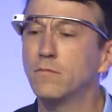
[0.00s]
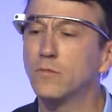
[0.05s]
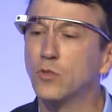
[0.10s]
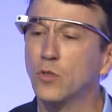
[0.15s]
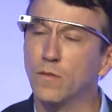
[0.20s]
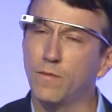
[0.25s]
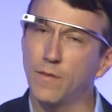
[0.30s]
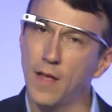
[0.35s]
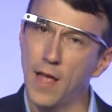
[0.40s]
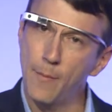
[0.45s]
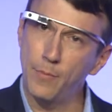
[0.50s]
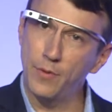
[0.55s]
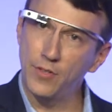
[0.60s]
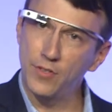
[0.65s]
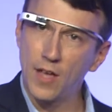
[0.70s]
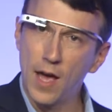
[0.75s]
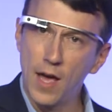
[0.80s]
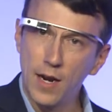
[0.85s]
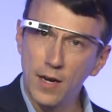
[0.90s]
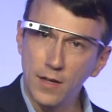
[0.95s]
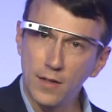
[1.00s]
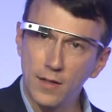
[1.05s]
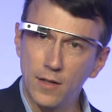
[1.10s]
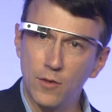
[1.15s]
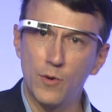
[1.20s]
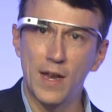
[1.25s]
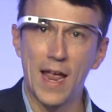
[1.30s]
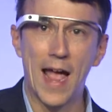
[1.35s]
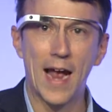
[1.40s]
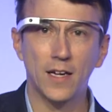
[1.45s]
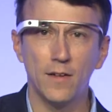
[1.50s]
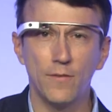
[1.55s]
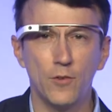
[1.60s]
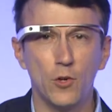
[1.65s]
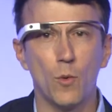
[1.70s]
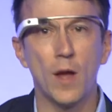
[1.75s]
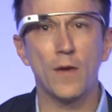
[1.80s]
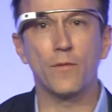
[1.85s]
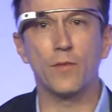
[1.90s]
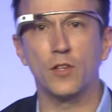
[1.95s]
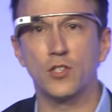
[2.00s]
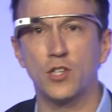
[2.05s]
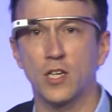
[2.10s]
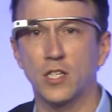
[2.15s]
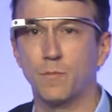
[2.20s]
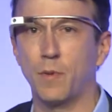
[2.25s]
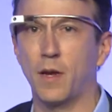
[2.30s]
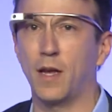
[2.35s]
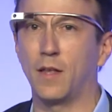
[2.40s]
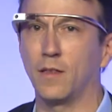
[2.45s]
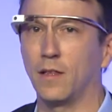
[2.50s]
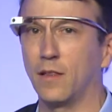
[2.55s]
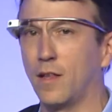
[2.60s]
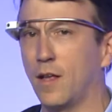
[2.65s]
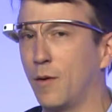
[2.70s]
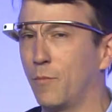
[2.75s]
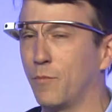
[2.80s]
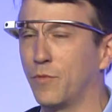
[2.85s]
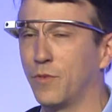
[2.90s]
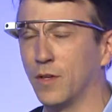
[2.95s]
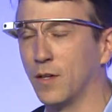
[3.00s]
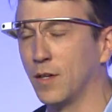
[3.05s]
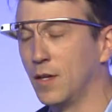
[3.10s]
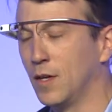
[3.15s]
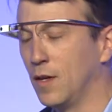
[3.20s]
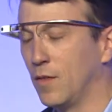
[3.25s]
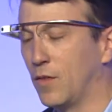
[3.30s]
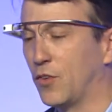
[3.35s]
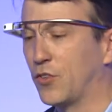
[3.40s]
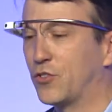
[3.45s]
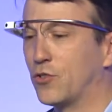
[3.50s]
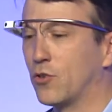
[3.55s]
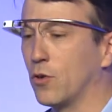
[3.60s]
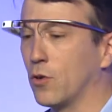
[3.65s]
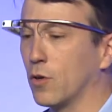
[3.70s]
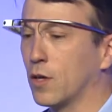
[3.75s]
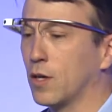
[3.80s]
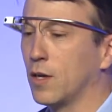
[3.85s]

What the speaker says: sort of episodic and reactive? You wait for the chest pain, the lump, the stroke,